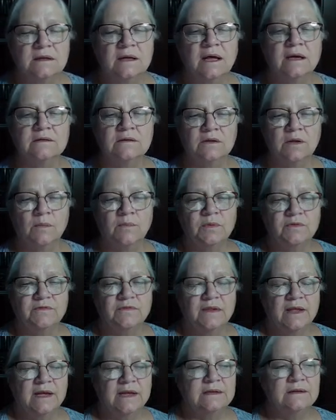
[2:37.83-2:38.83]
a global
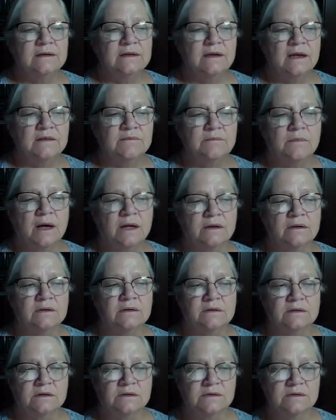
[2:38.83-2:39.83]
flood of
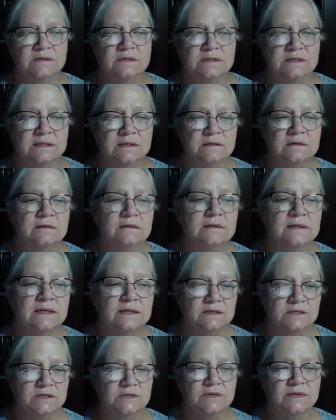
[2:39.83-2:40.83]
model Earth's
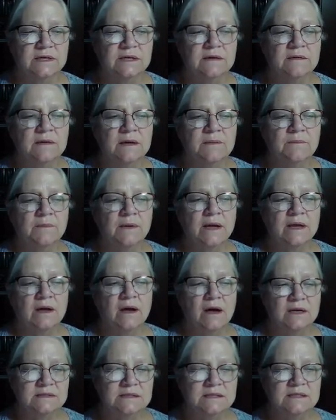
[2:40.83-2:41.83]
history by
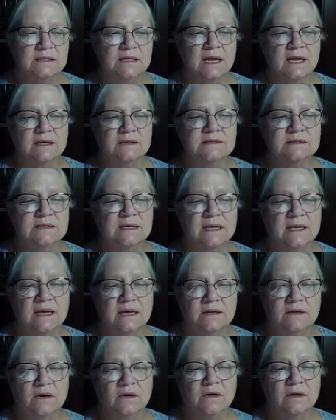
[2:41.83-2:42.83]
Austin S.
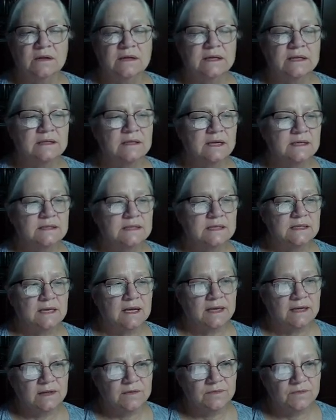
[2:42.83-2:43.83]
et al. In
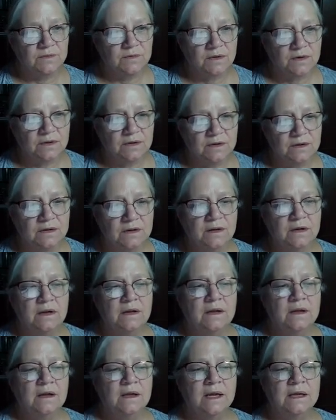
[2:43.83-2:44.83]
1994,
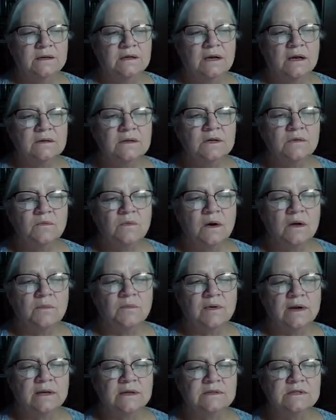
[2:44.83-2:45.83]
and Dr. Walt
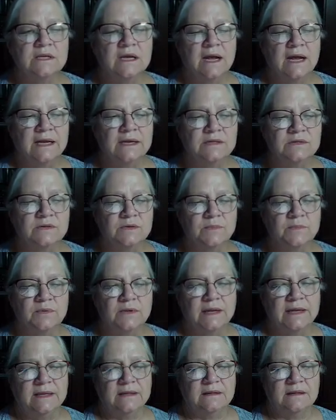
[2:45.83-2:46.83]
Brown's
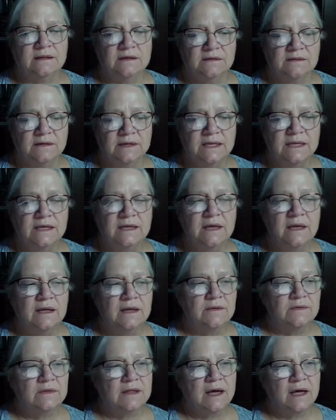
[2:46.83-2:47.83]
hydroplate theory
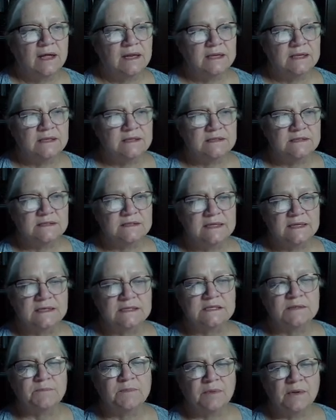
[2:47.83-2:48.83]
that is
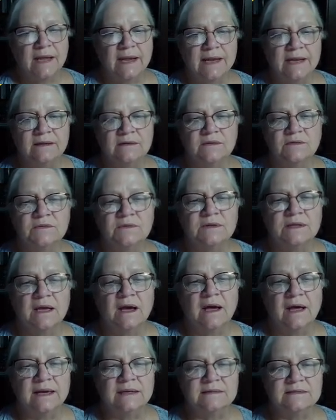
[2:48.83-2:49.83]
explained through the
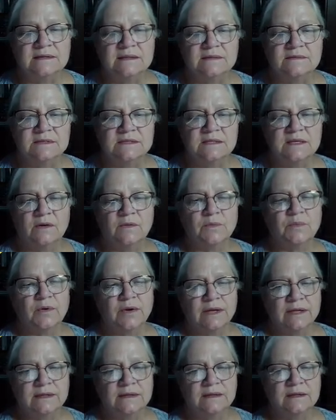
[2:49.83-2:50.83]
eyes of
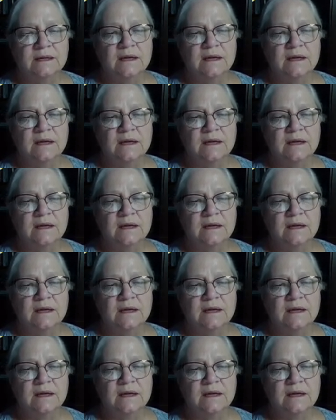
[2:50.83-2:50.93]
Selbred